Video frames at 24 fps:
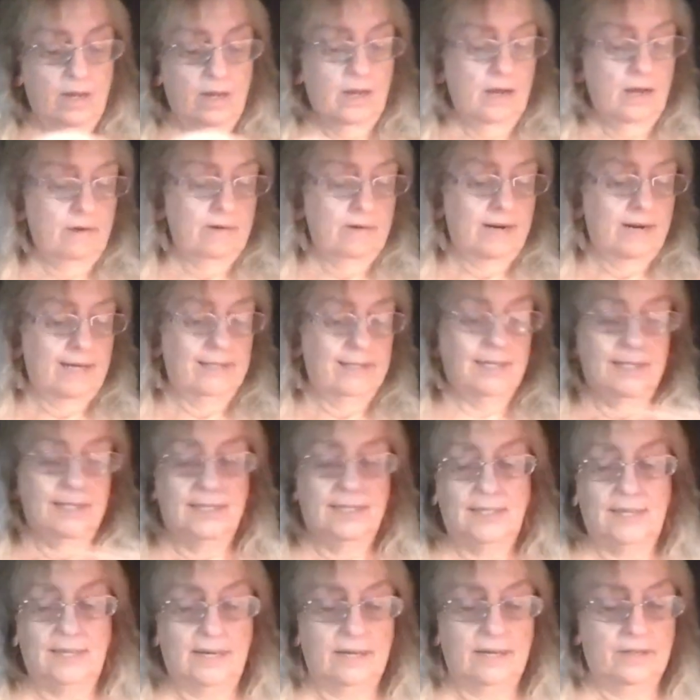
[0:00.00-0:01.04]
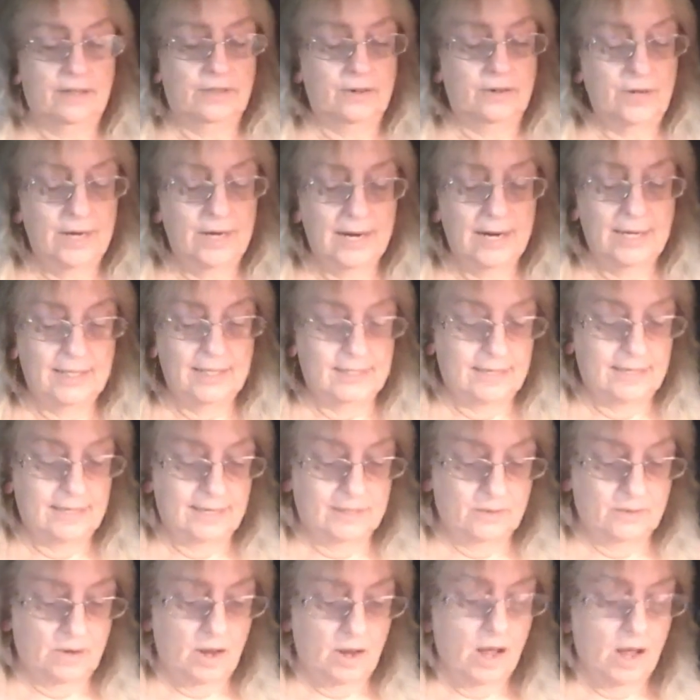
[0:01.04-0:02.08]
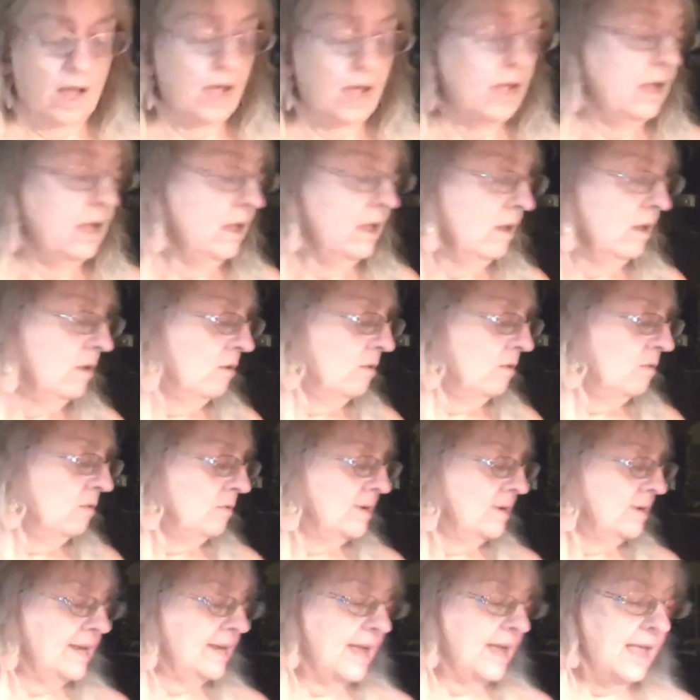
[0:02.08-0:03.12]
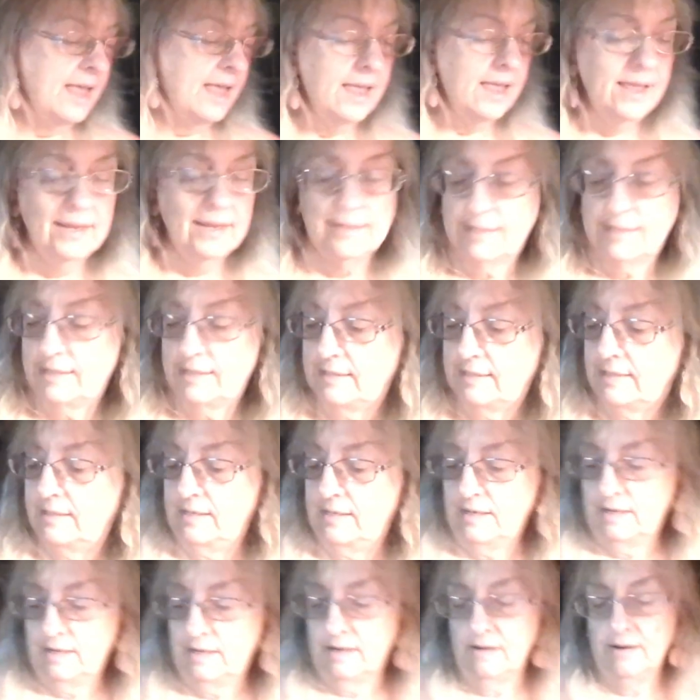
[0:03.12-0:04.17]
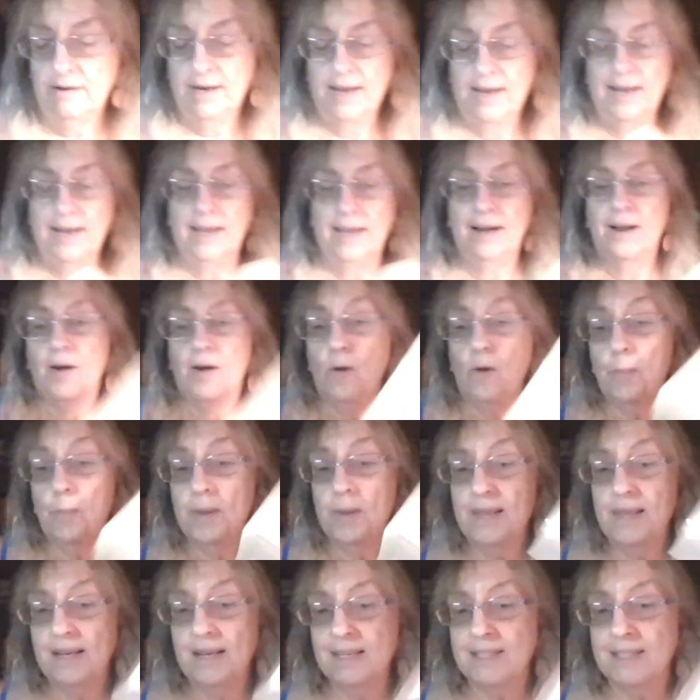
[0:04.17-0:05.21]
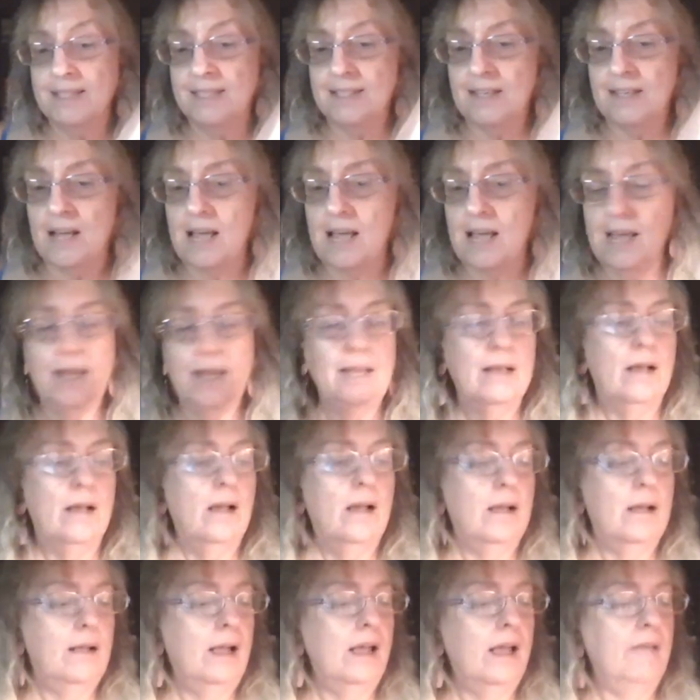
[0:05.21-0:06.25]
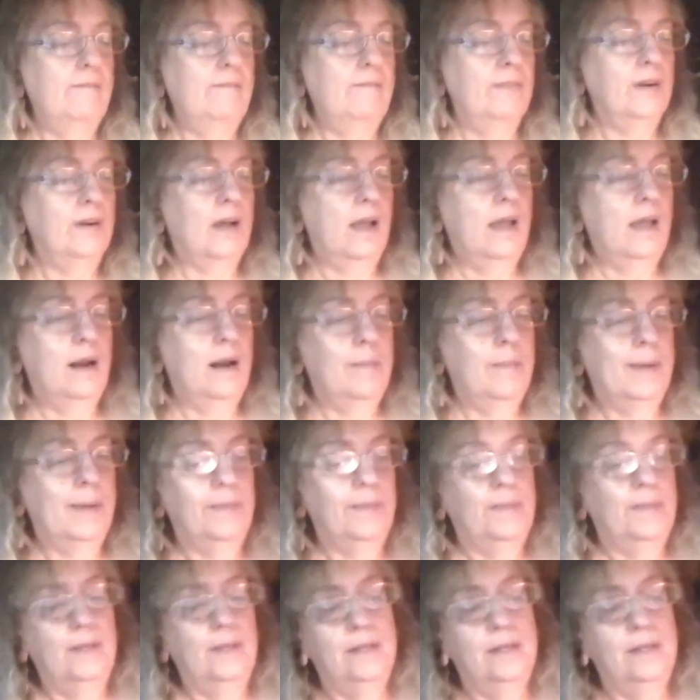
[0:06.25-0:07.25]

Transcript: All right, let's see. 39 cents. Oh, yes. Okay, I gotta open this. I forgot about